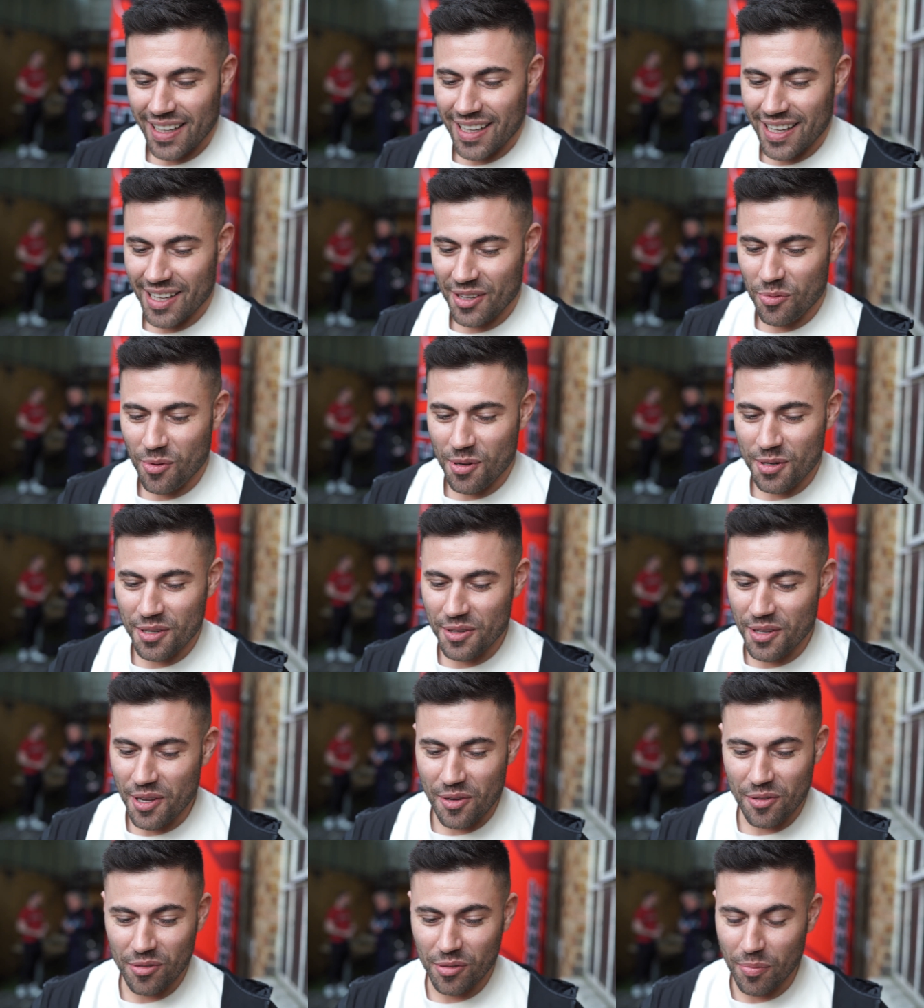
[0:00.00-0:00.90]
it's one of
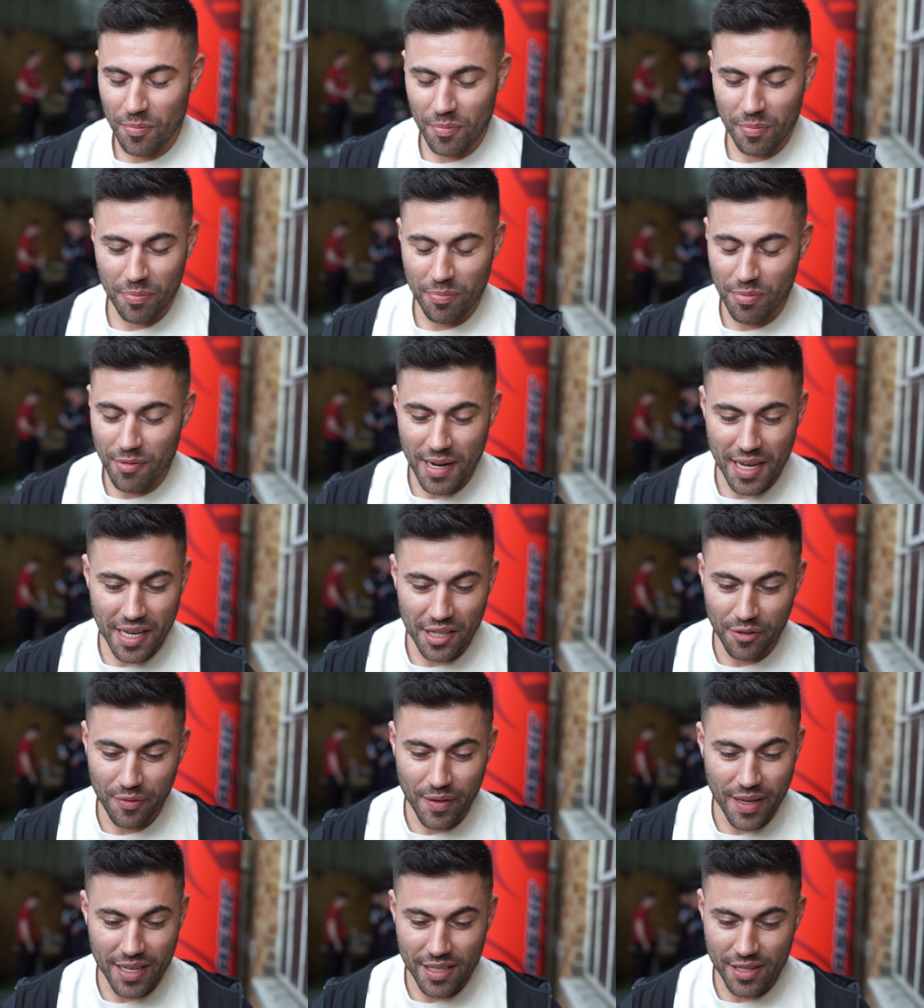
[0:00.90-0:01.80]
those
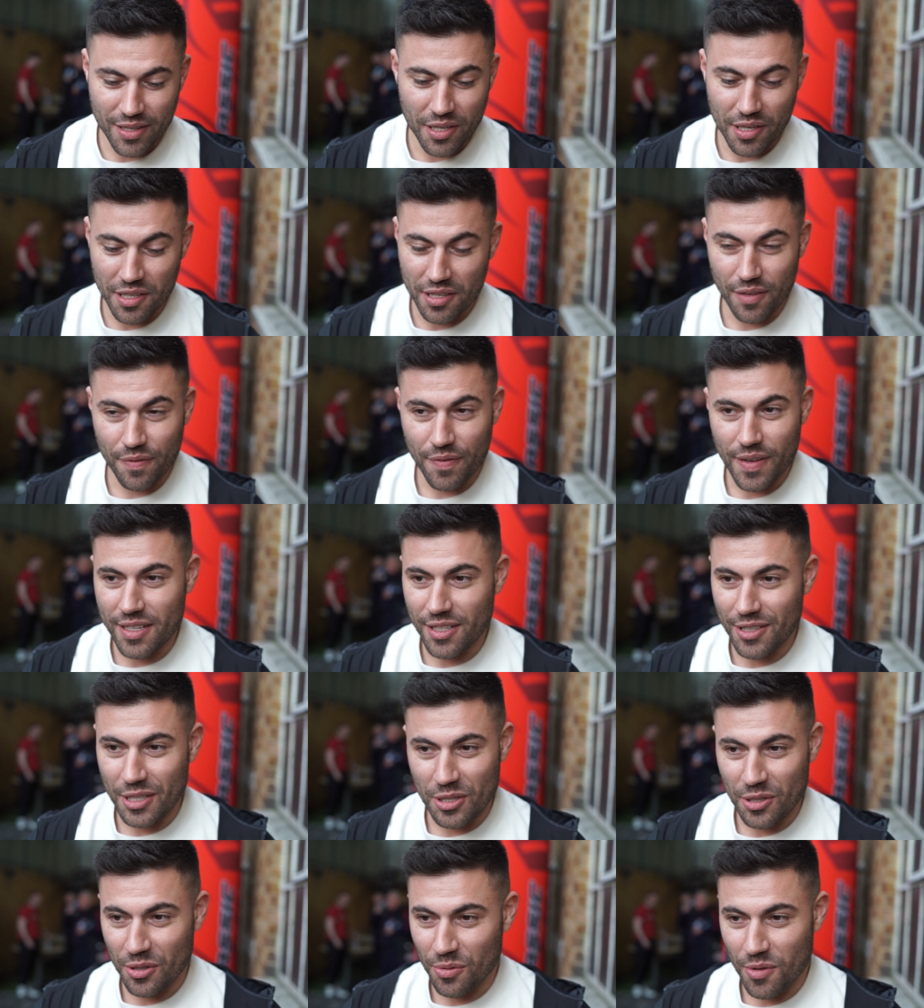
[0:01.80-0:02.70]
British fights that as a fan
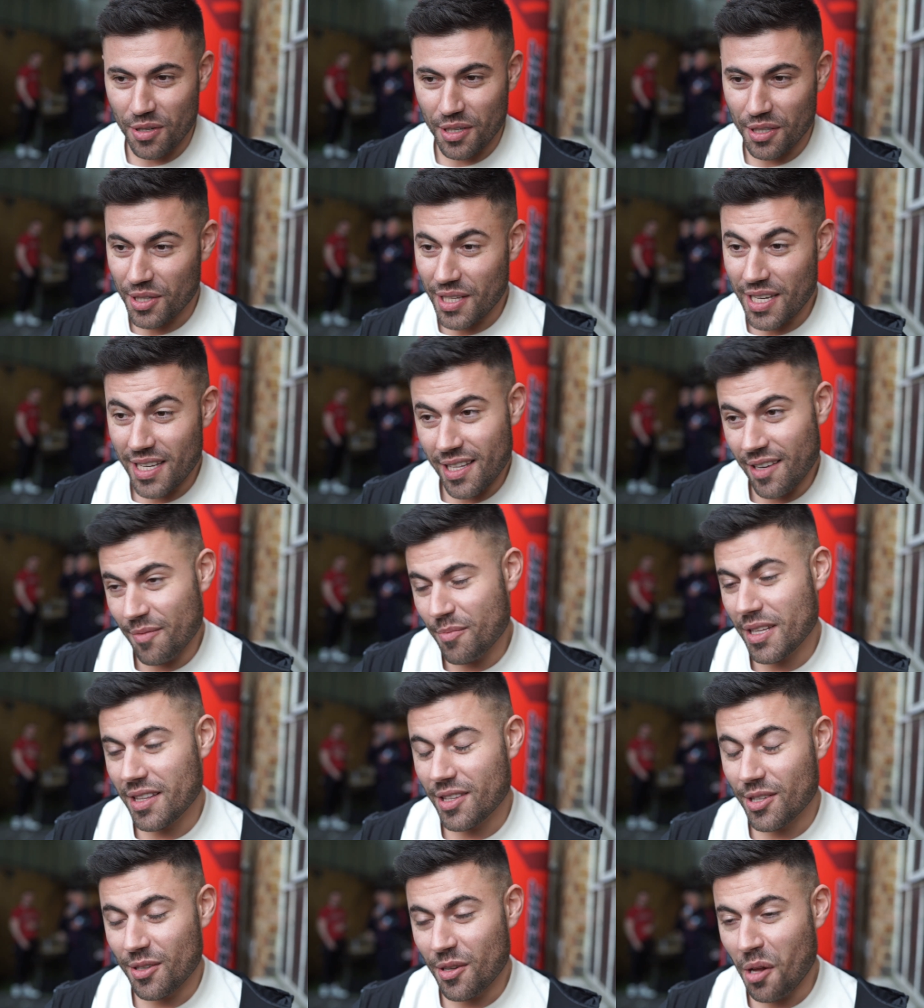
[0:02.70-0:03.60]
you just want to see. They've
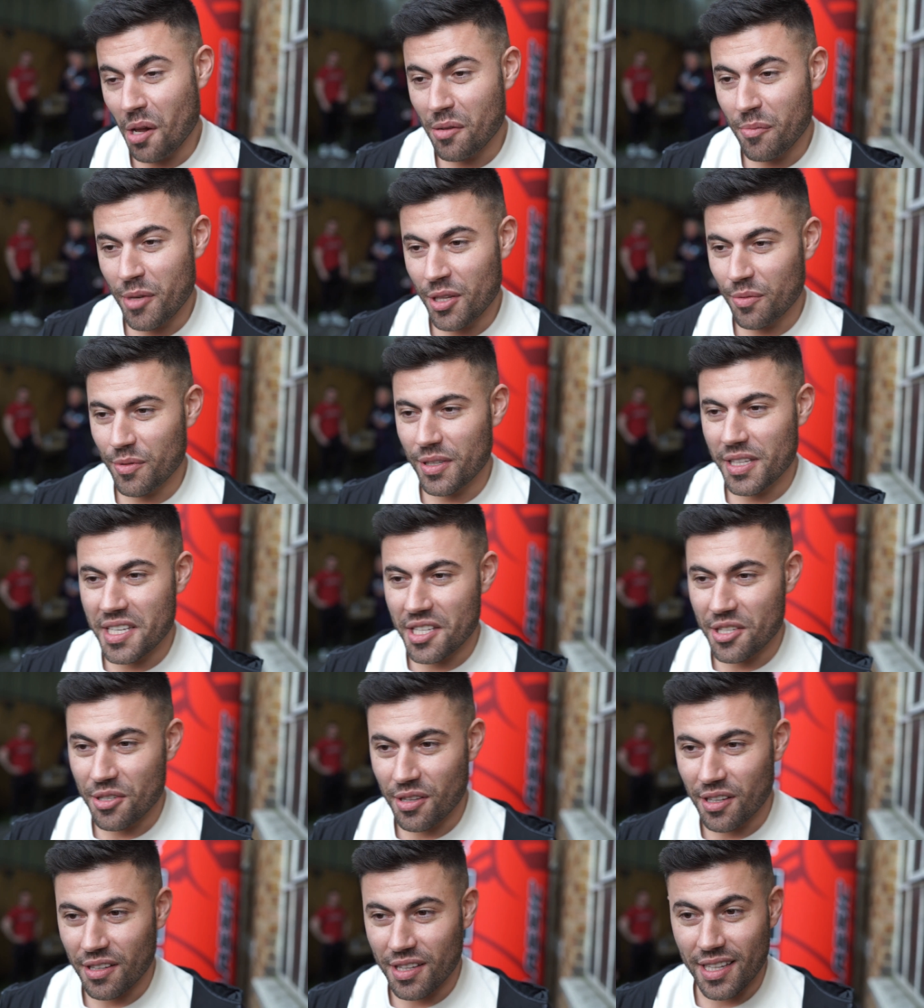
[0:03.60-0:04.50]
been synonymous with
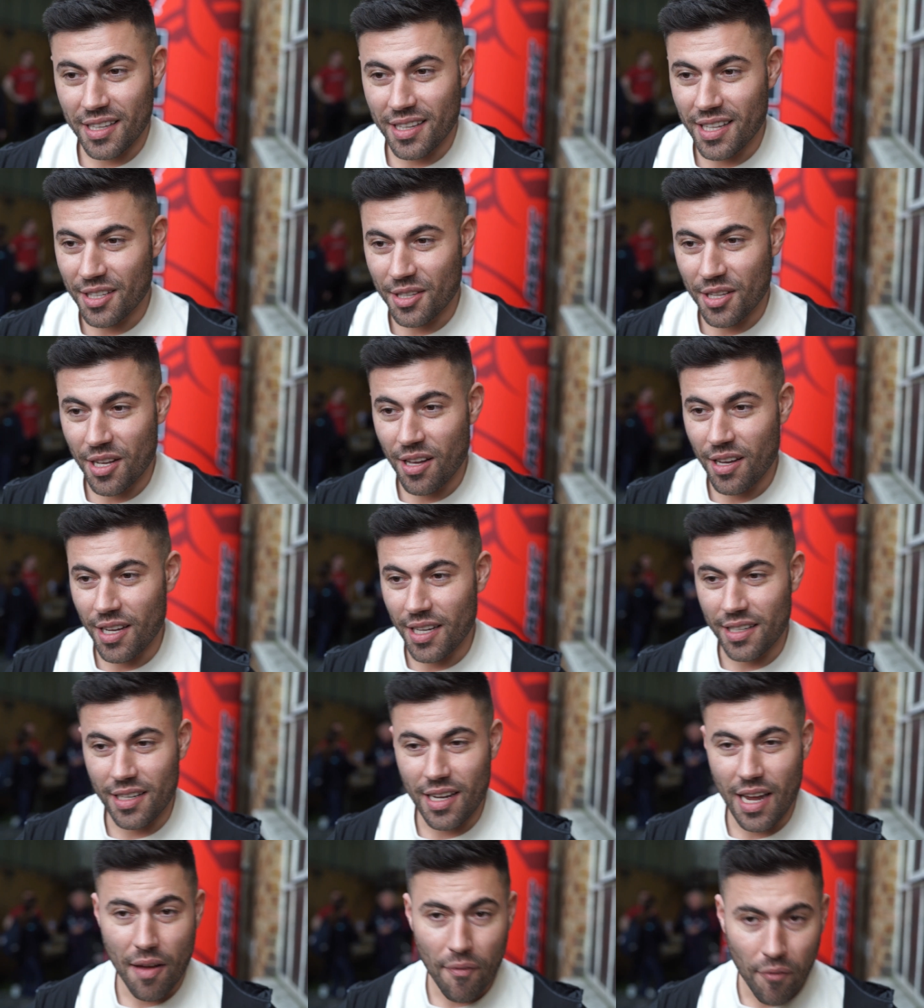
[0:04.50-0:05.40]
each other since they
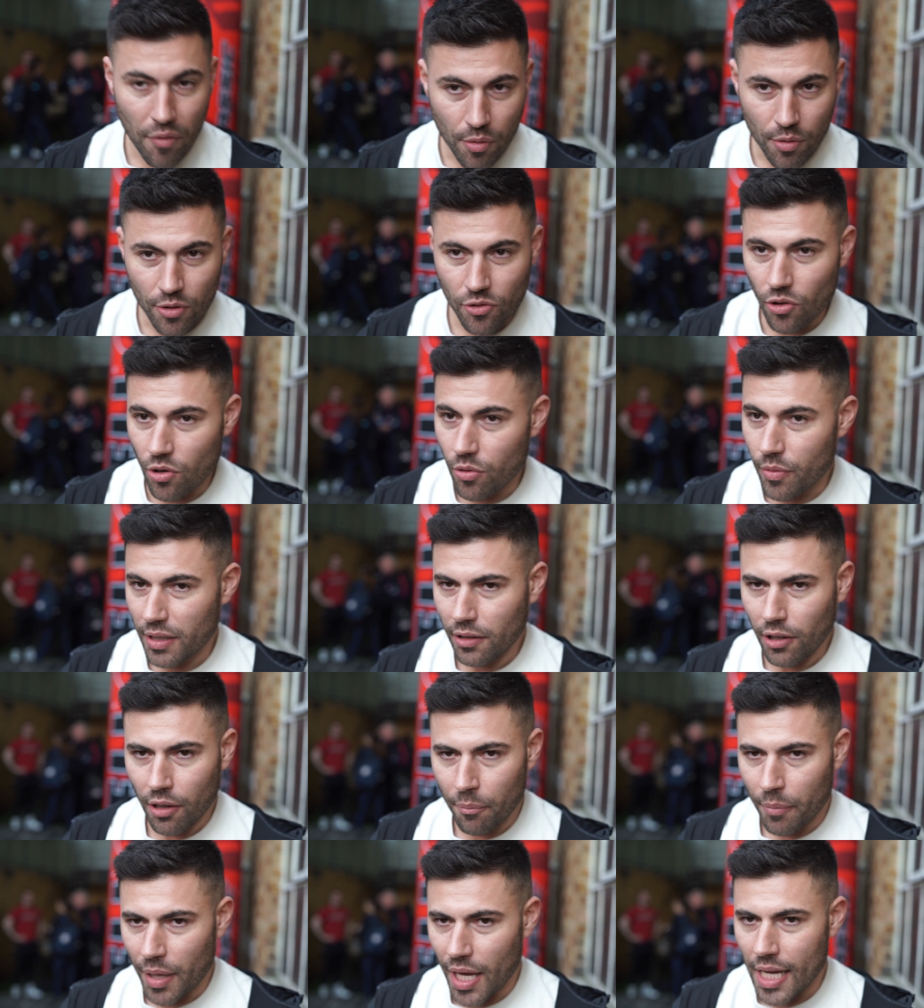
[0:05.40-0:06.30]
started. Everyone's always
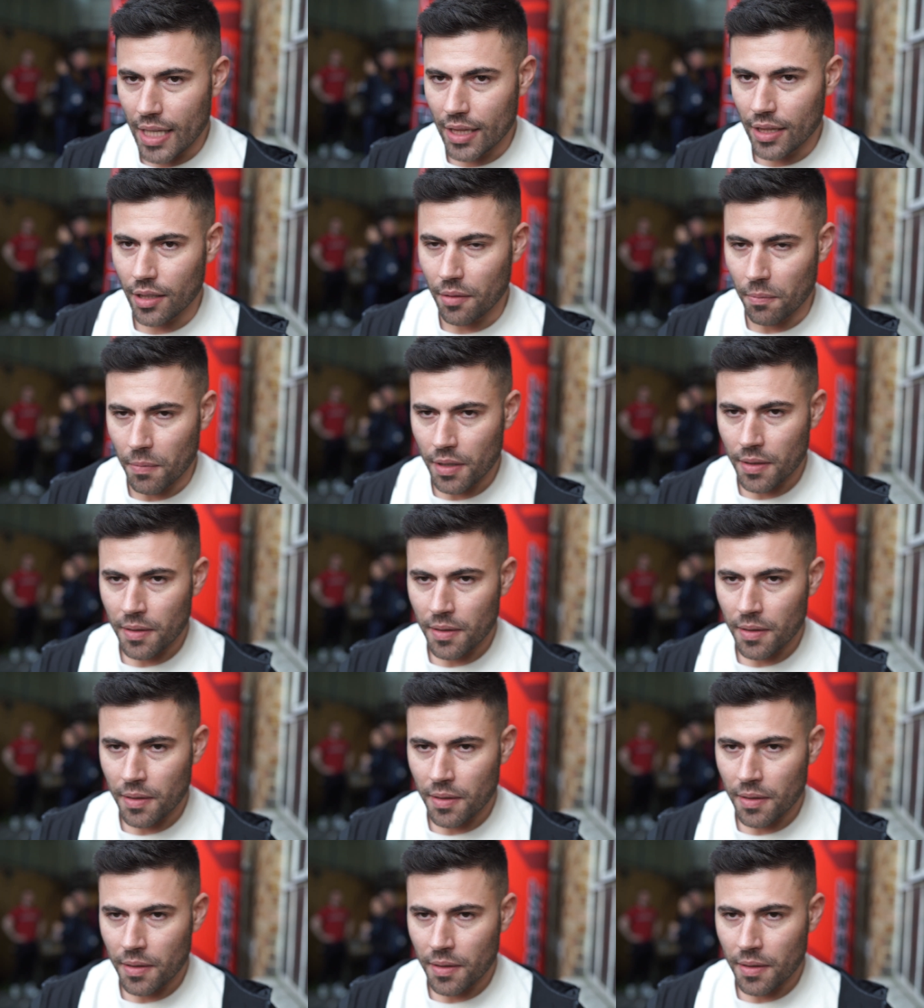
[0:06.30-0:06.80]
compared them.